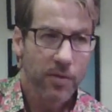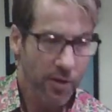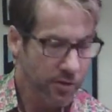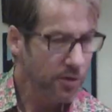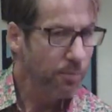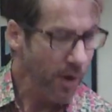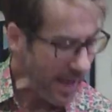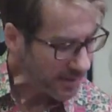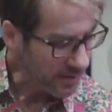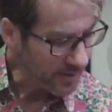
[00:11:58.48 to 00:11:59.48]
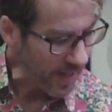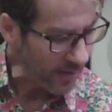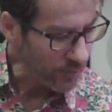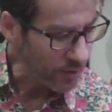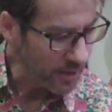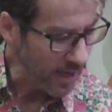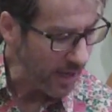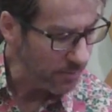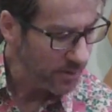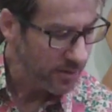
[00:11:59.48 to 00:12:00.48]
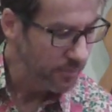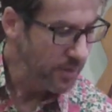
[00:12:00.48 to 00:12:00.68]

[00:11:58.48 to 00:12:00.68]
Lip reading: So just practice that a few times.